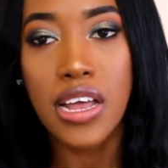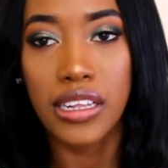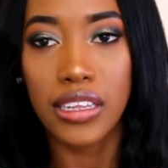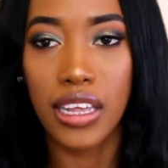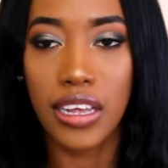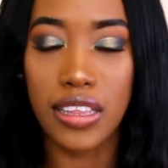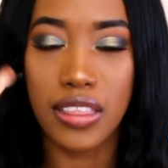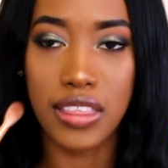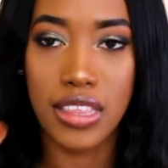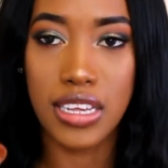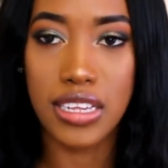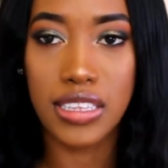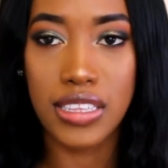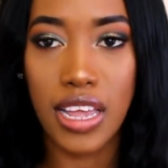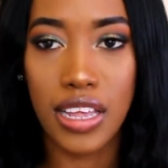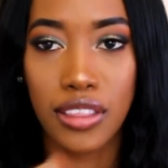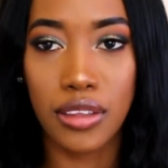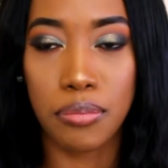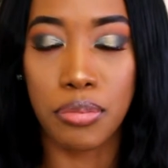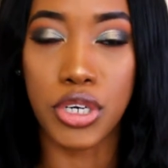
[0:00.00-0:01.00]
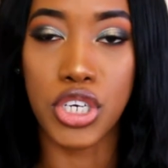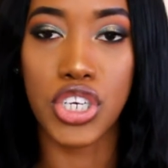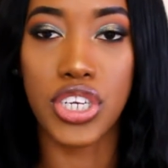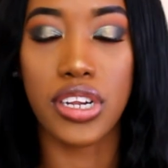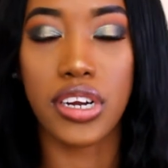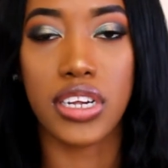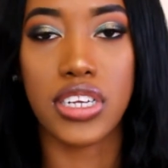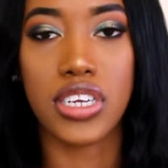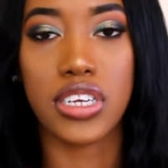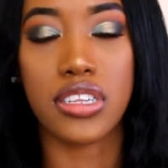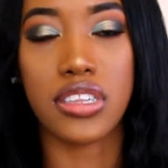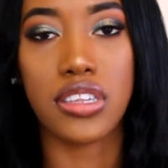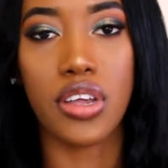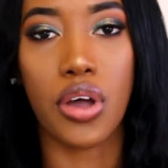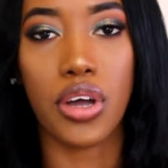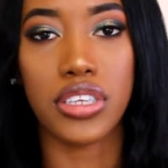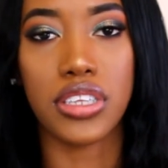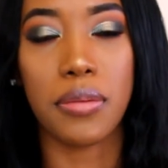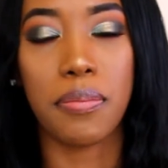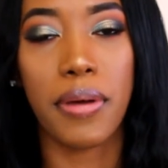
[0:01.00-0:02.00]
Like this and the brush that I just
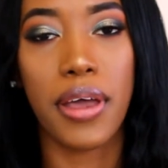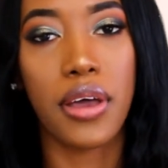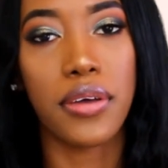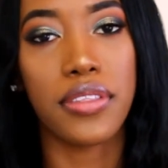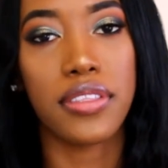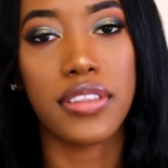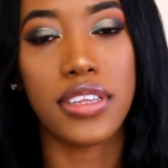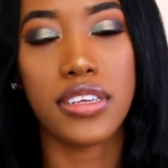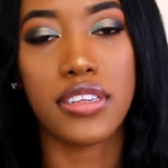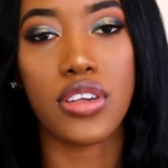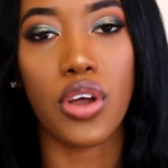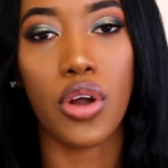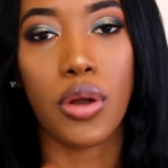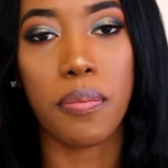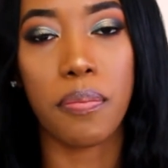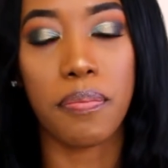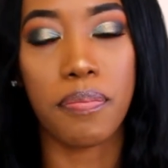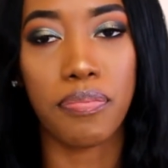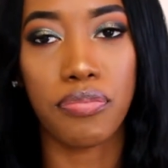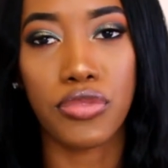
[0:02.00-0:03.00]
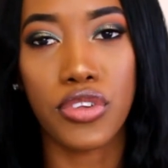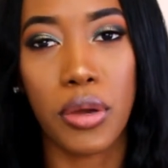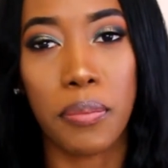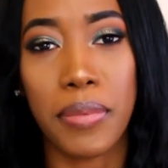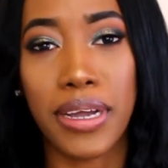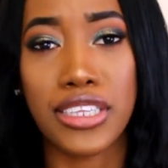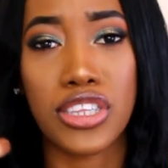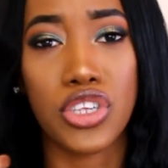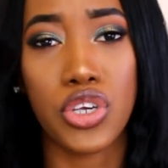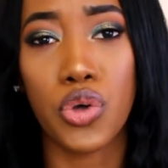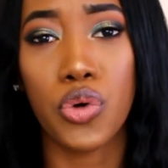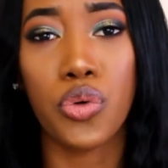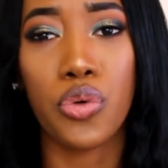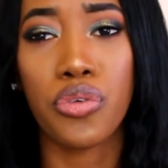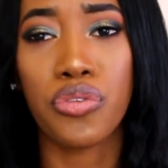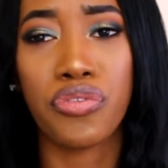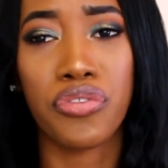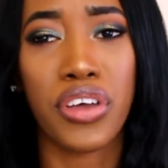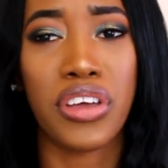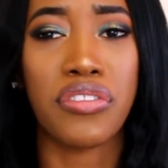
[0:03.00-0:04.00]
talked about, these are my
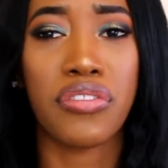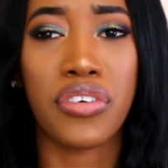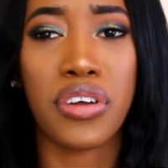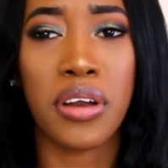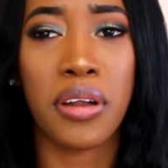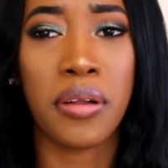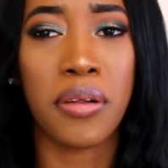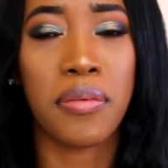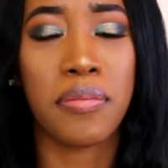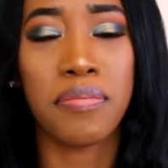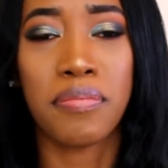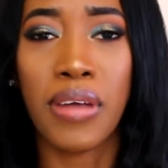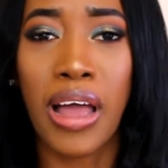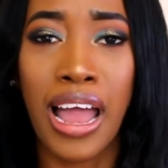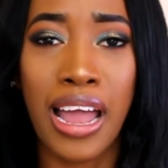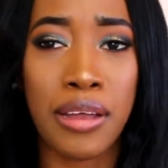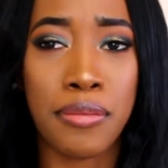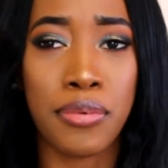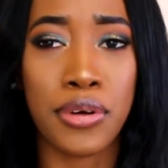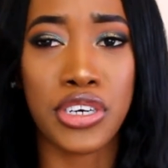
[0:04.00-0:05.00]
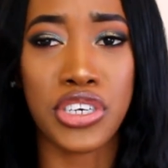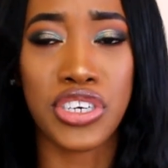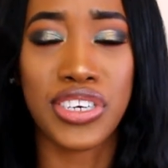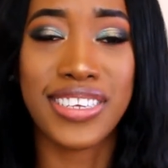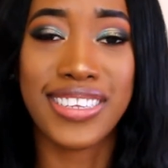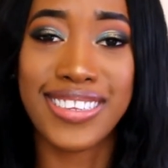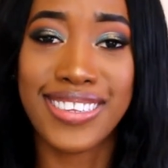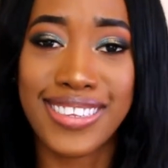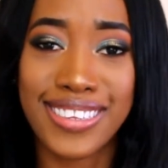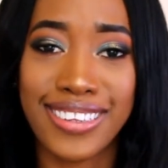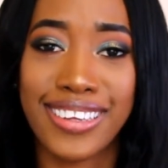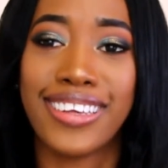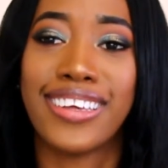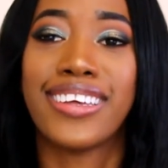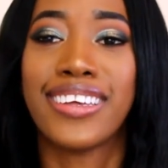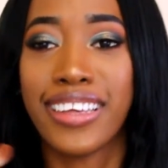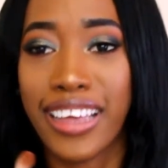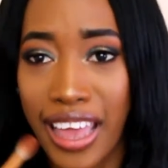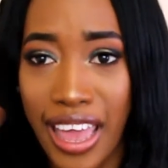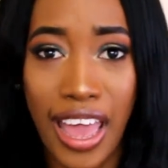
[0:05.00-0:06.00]
two favorite eye brushes
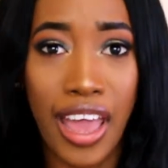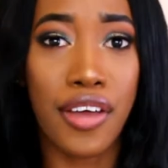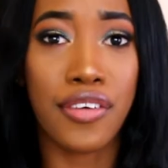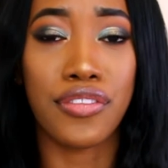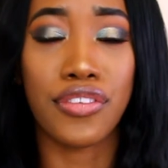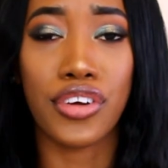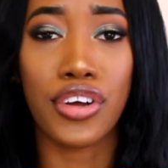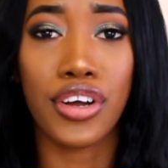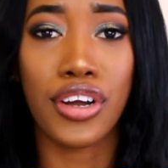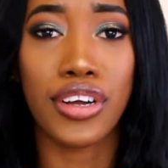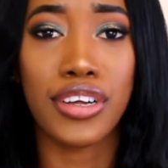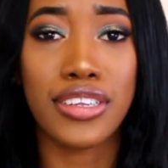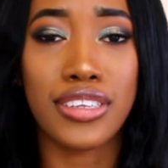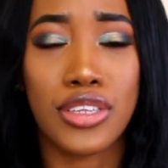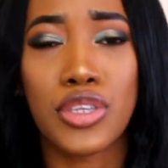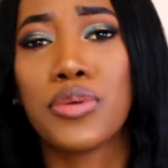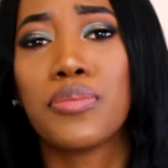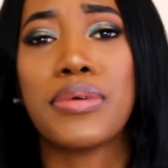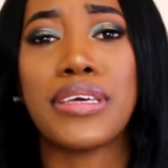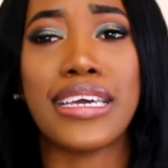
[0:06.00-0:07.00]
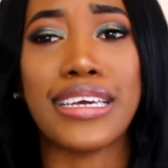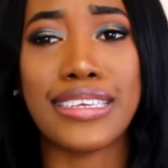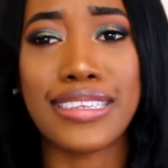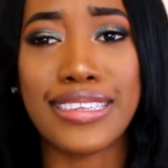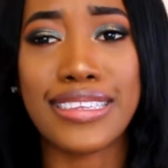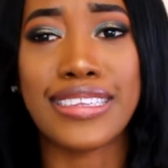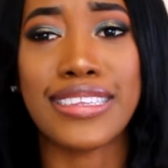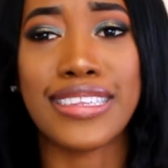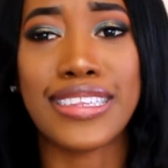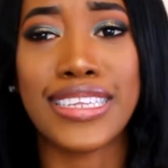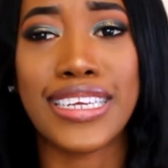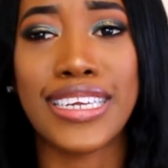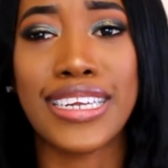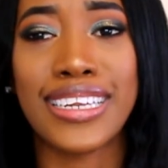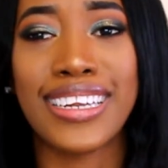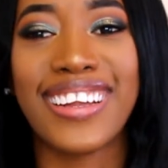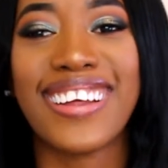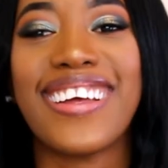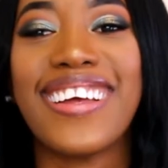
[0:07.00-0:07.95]
ever to be existed.